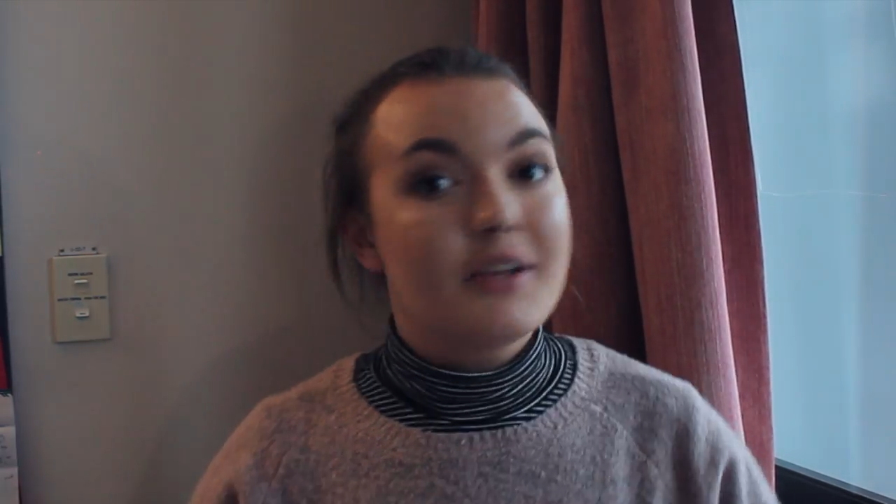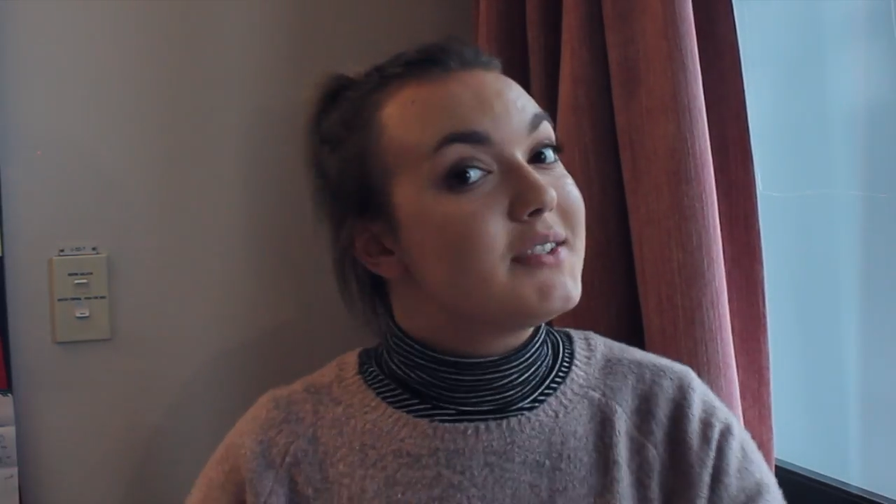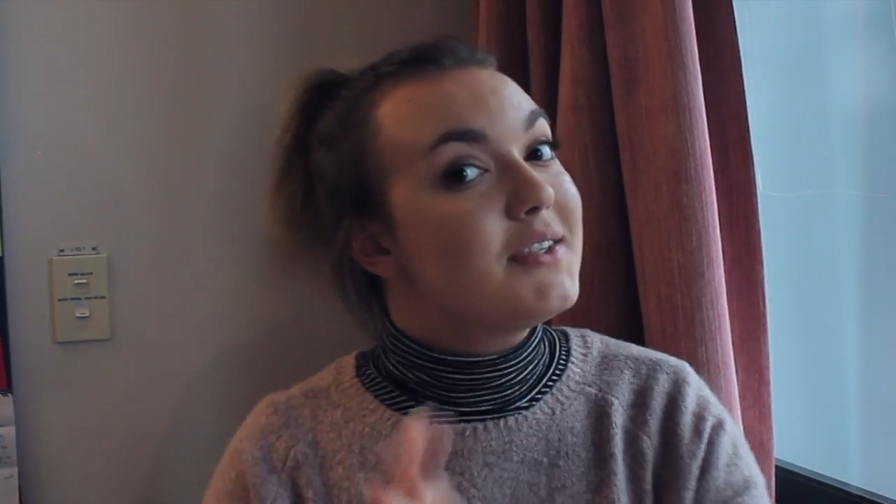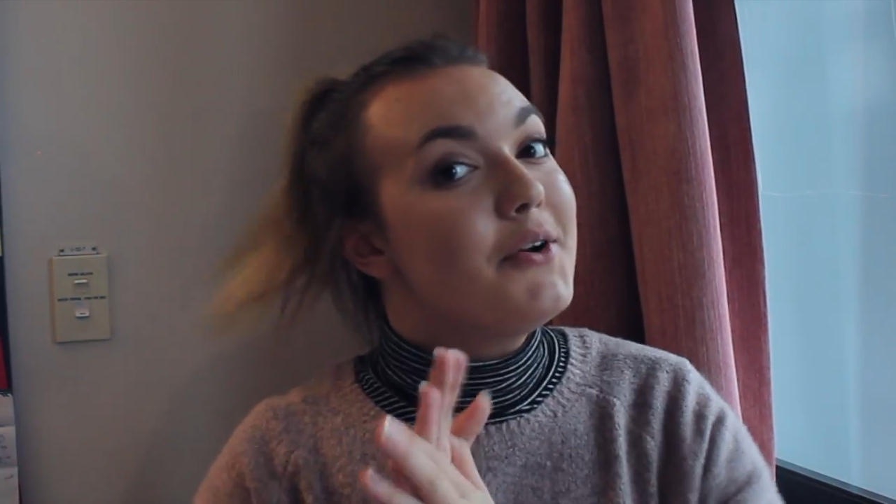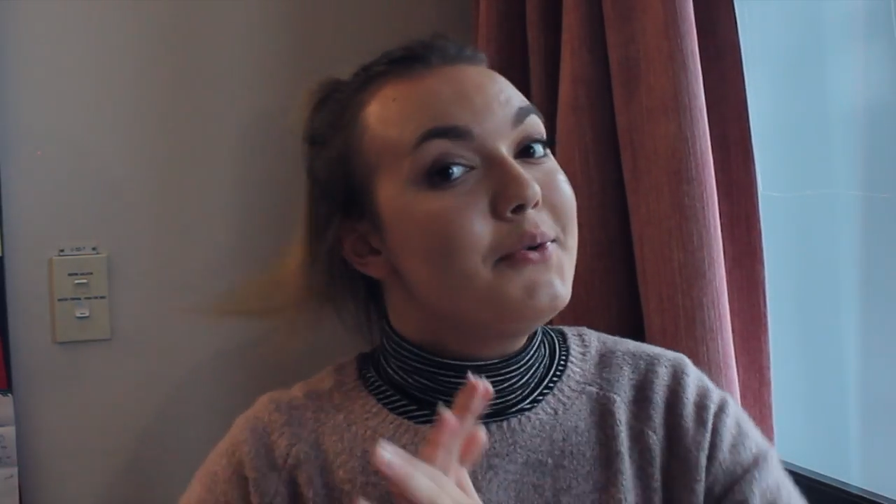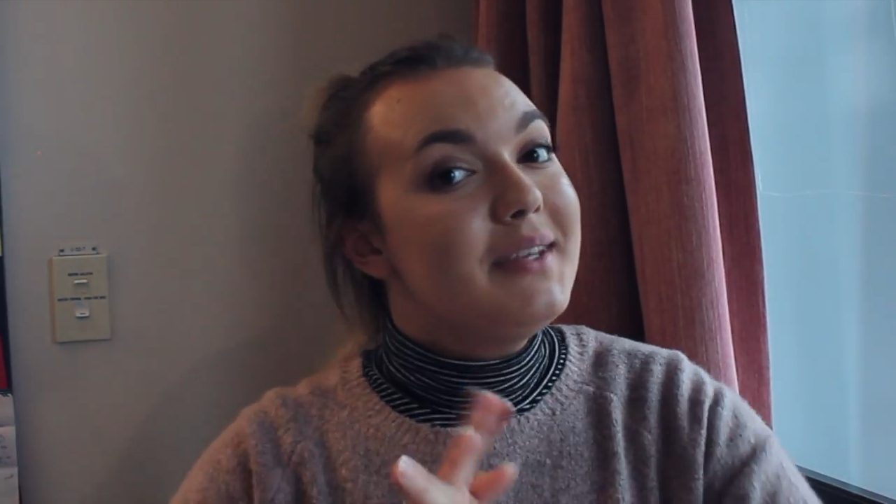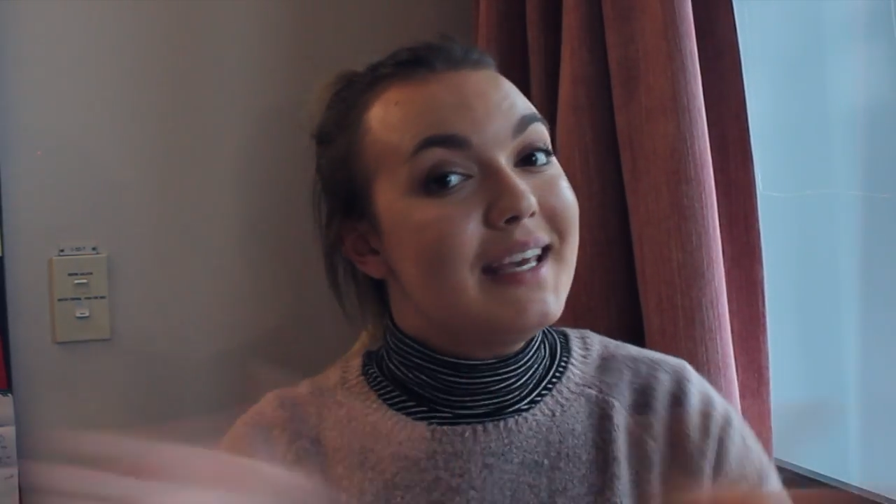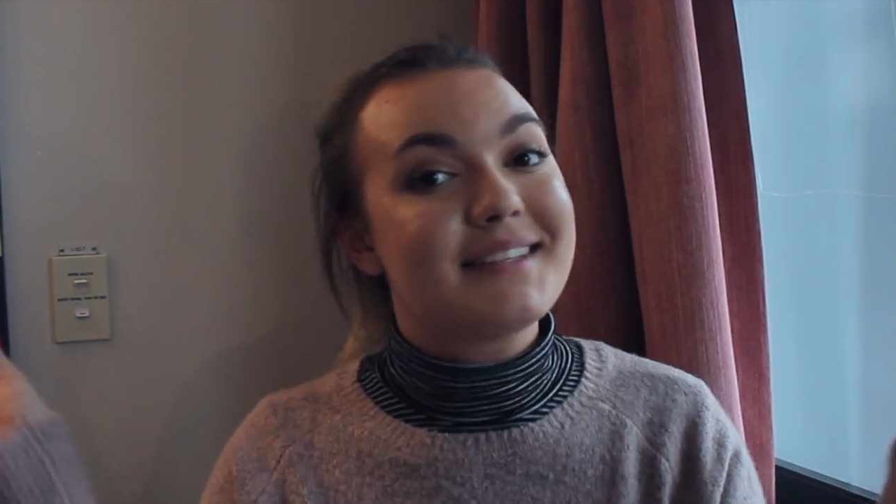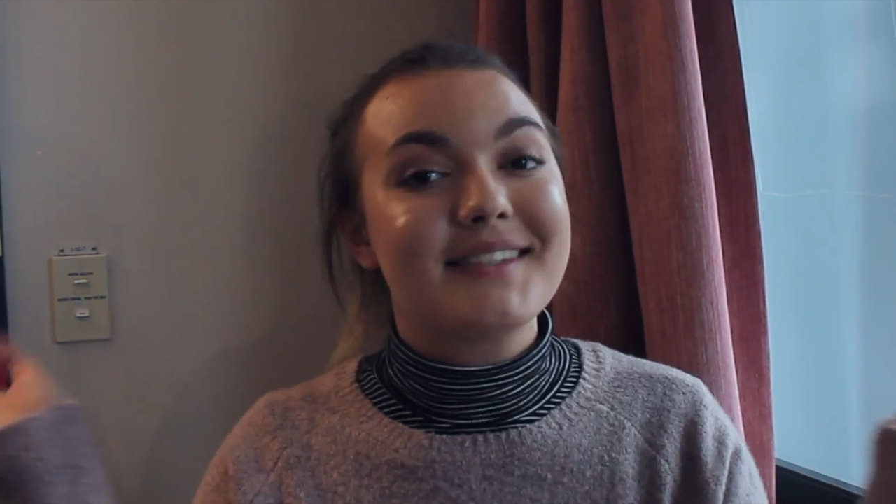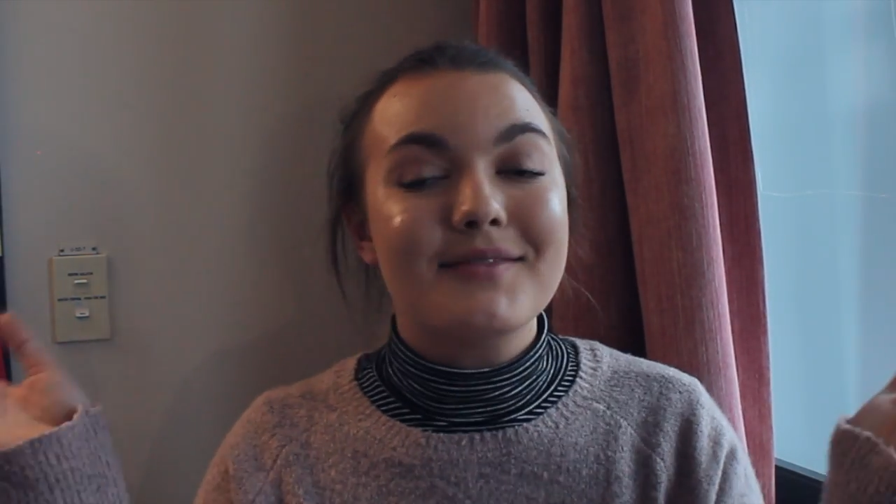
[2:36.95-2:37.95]
So
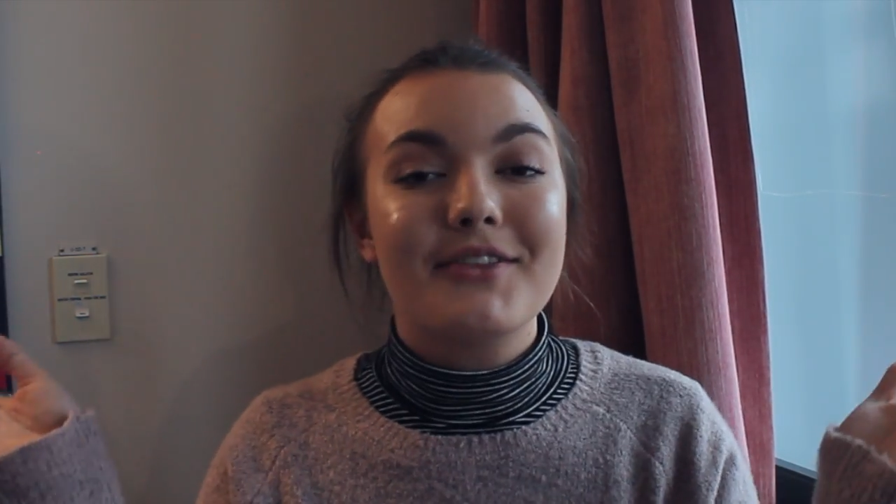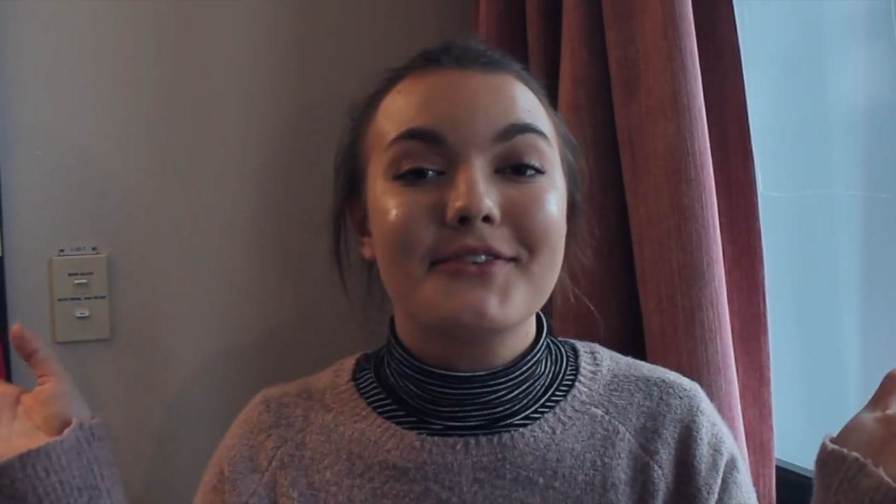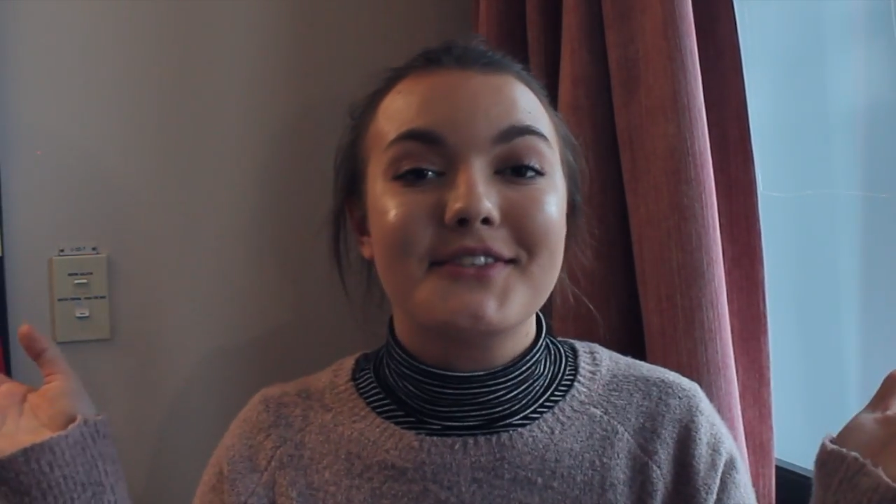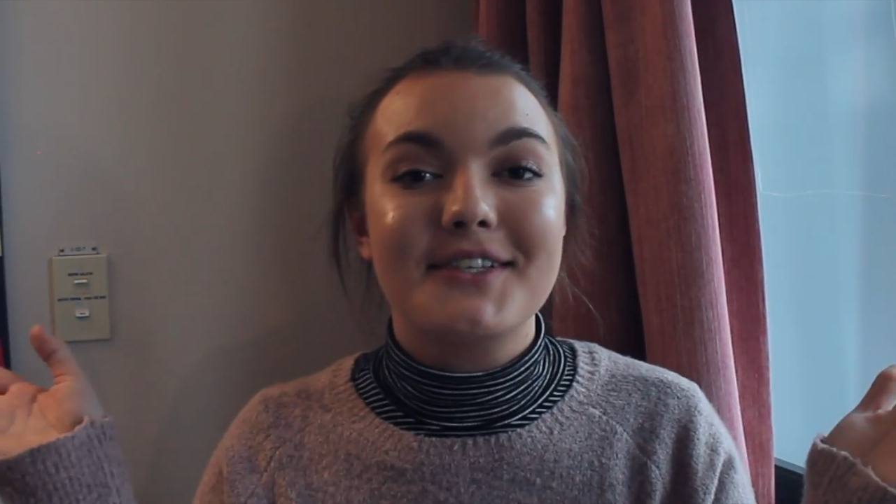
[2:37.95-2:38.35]
yes, those are